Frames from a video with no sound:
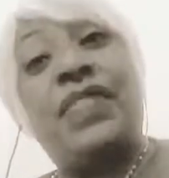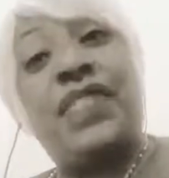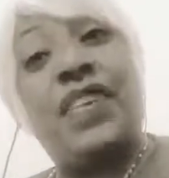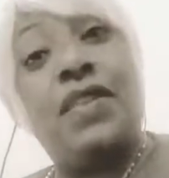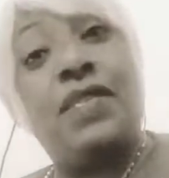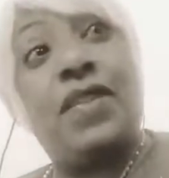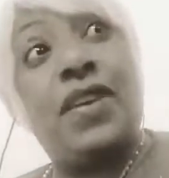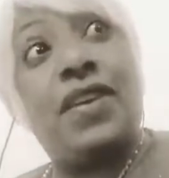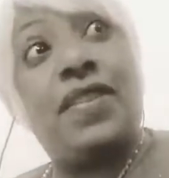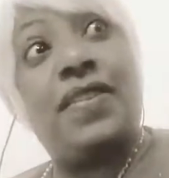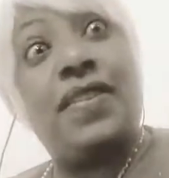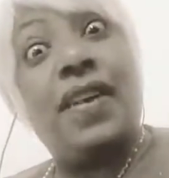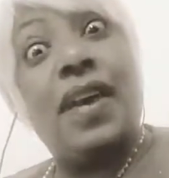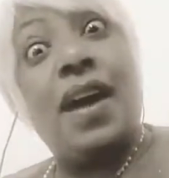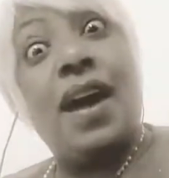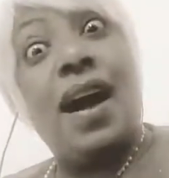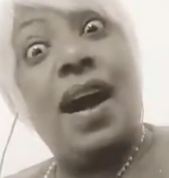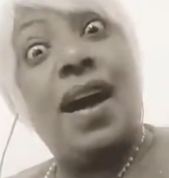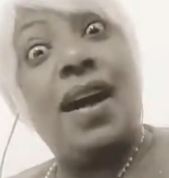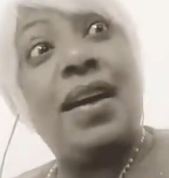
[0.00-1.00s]
Am I serious?
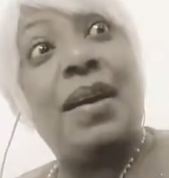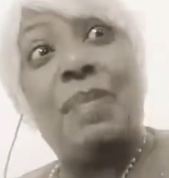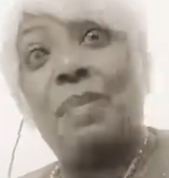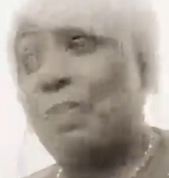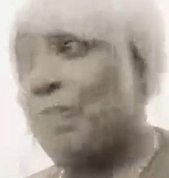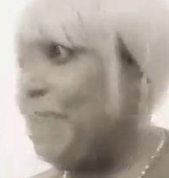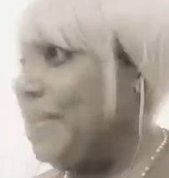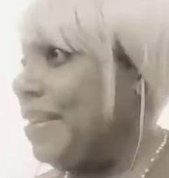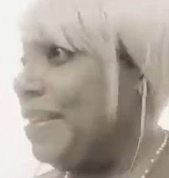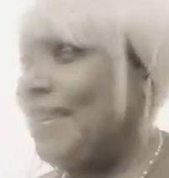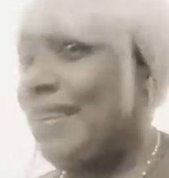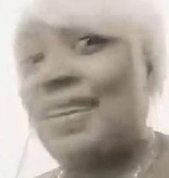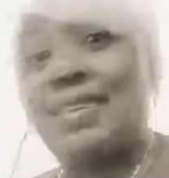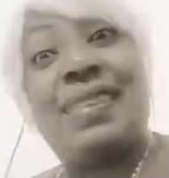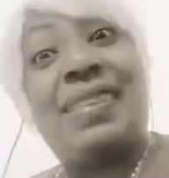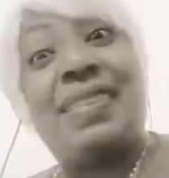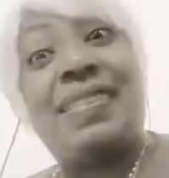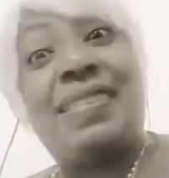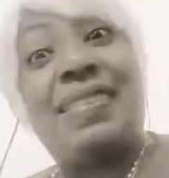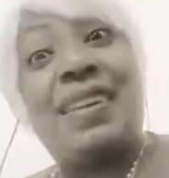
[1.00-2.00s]
I am
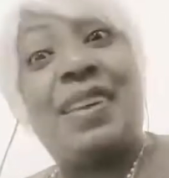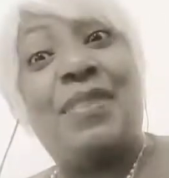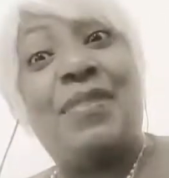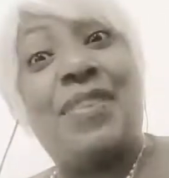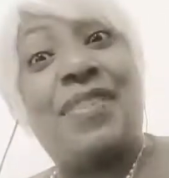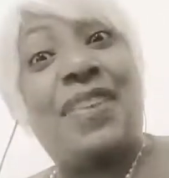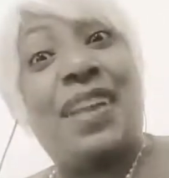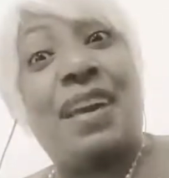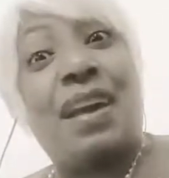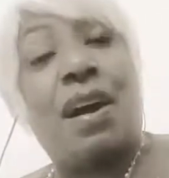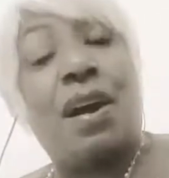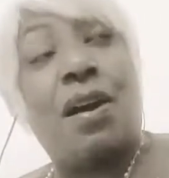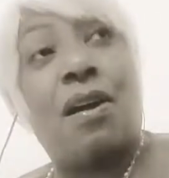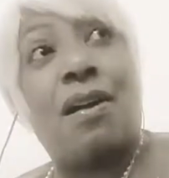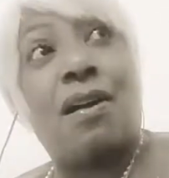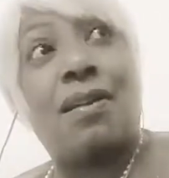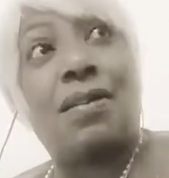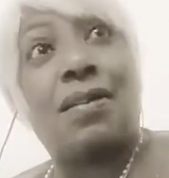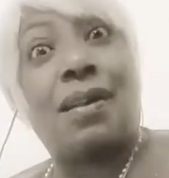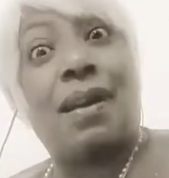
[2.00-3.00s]
bloody serious like a
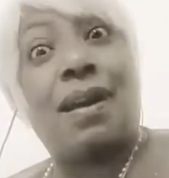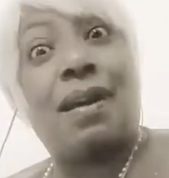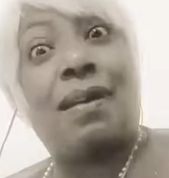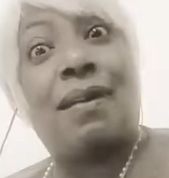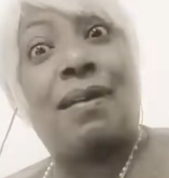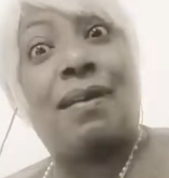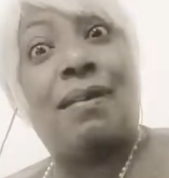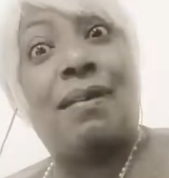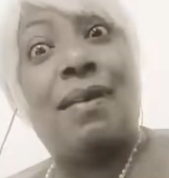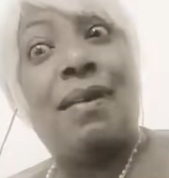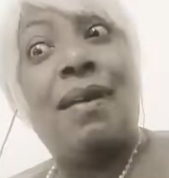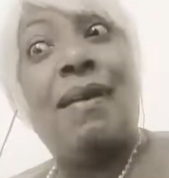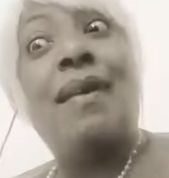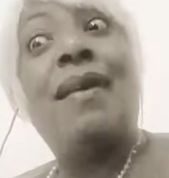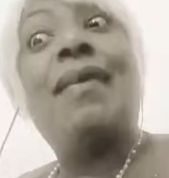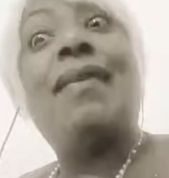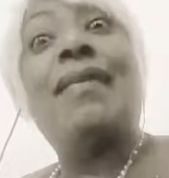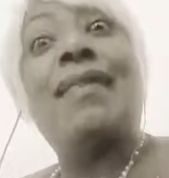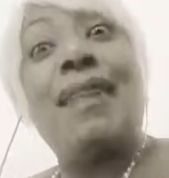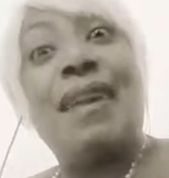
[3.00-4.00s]
heart attack.
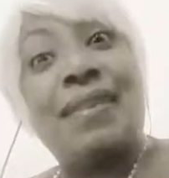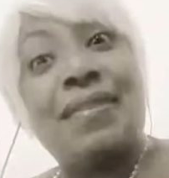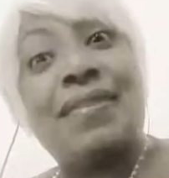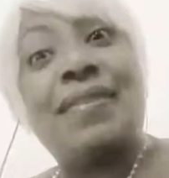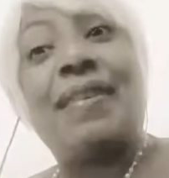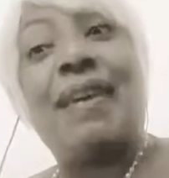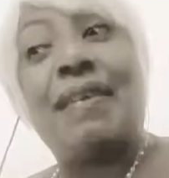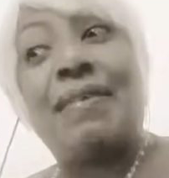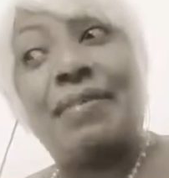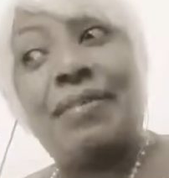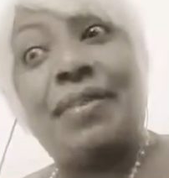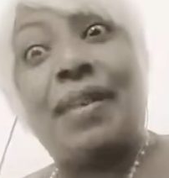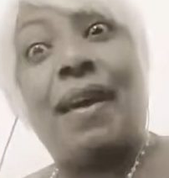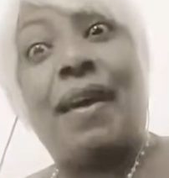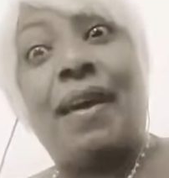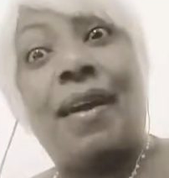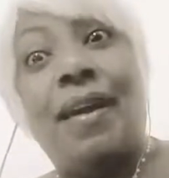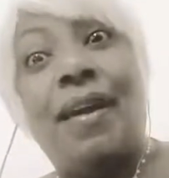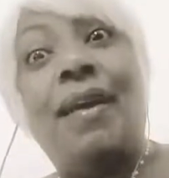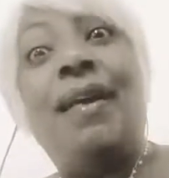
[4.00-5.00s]
Yes,
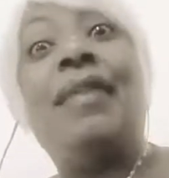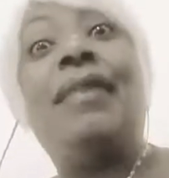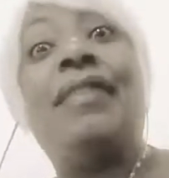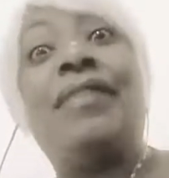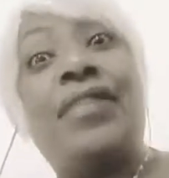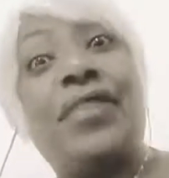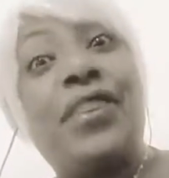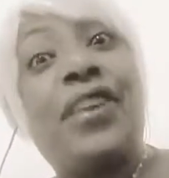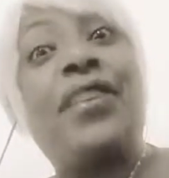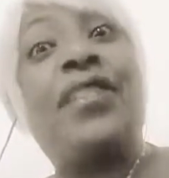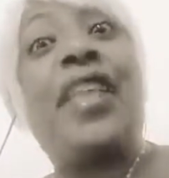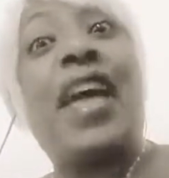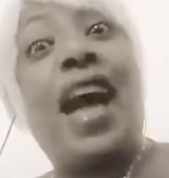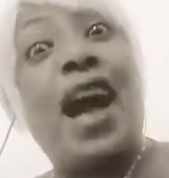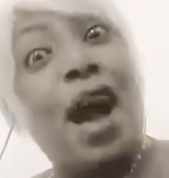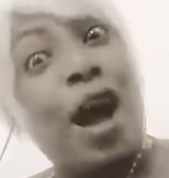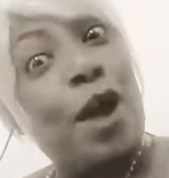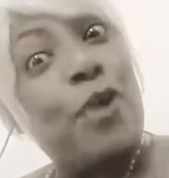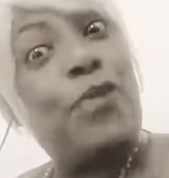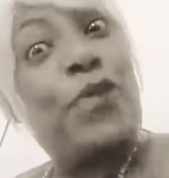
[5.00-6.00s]
Santa. Listen, you
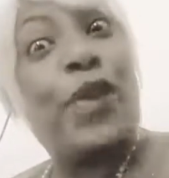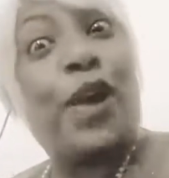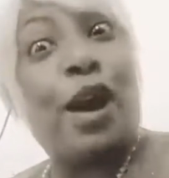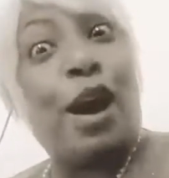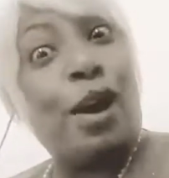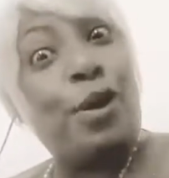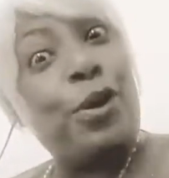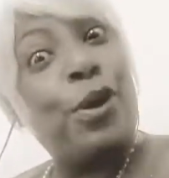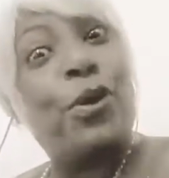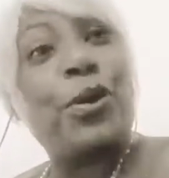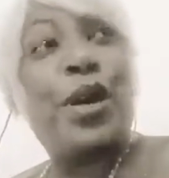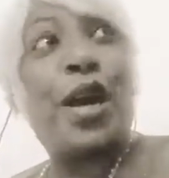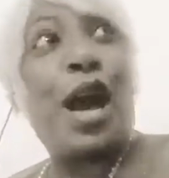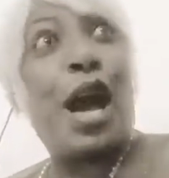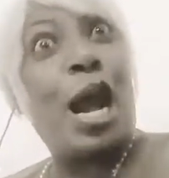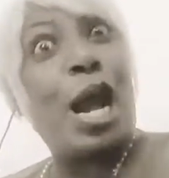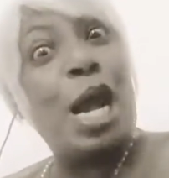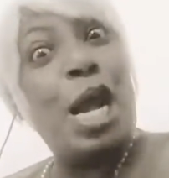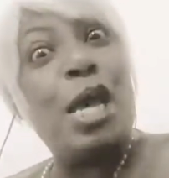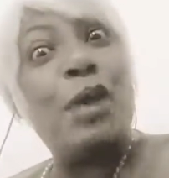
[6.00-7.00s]
there, Africa, though,
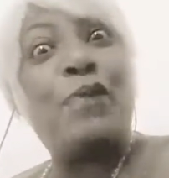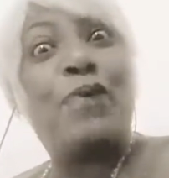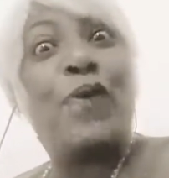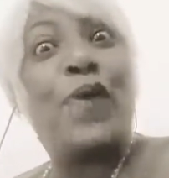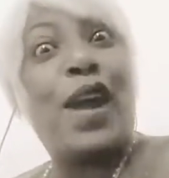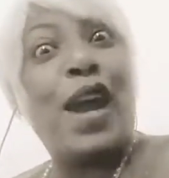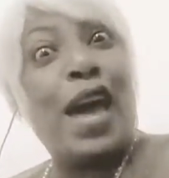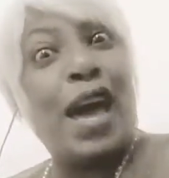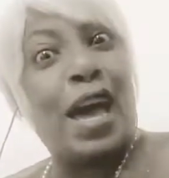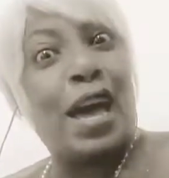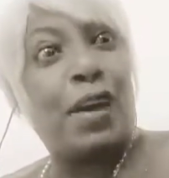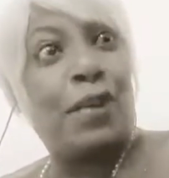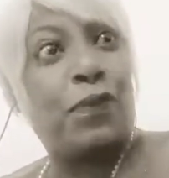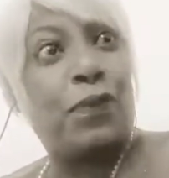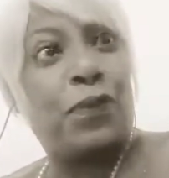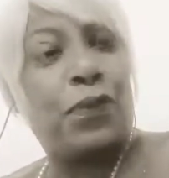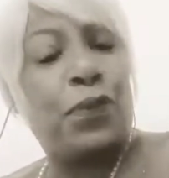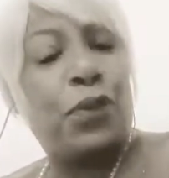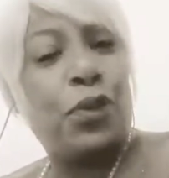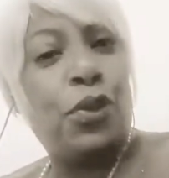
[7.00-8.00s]
you live
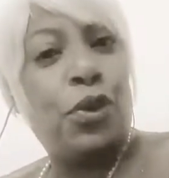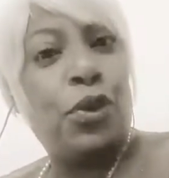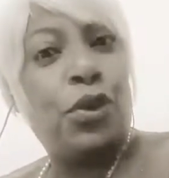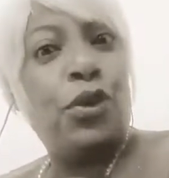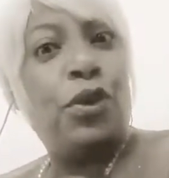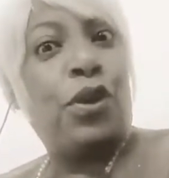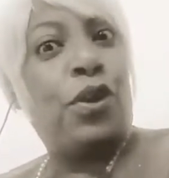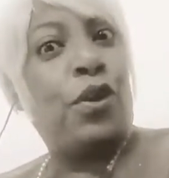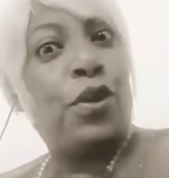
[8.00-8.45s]
life.